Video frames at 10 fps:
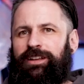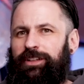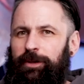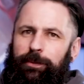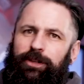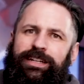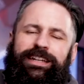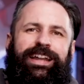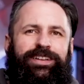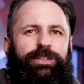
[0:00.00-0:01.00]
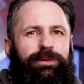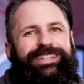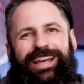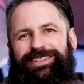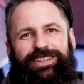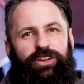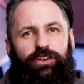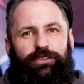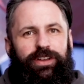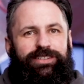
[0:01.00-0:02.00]
And I can plug it in next to my desk in the
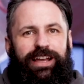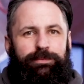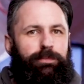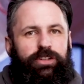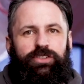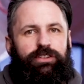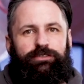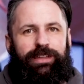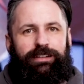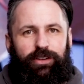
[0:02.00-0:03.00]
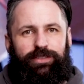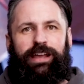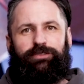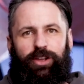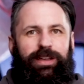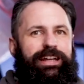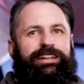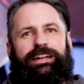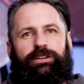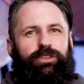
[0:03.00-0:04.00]
office and monitor it from there rather than having to go in
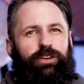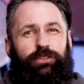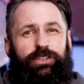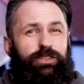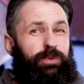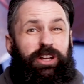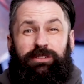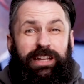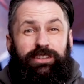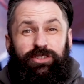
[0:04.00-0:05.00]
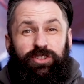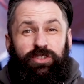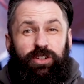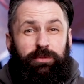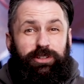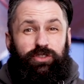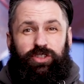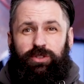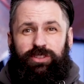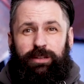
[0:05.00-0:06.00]
and out of the office because we don't heat the studio when we're not
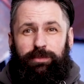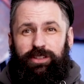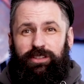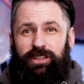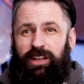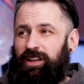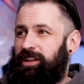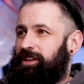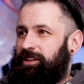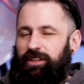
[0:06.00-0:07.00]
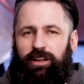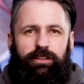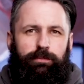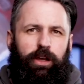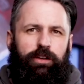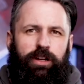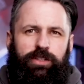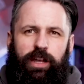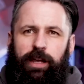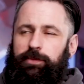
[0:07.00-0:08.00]
shooting because, you know, polar
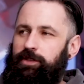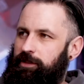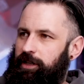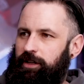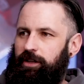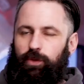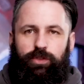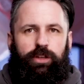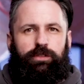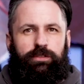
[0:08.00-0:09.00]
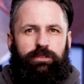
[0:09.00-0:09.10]
ice caps and uh, also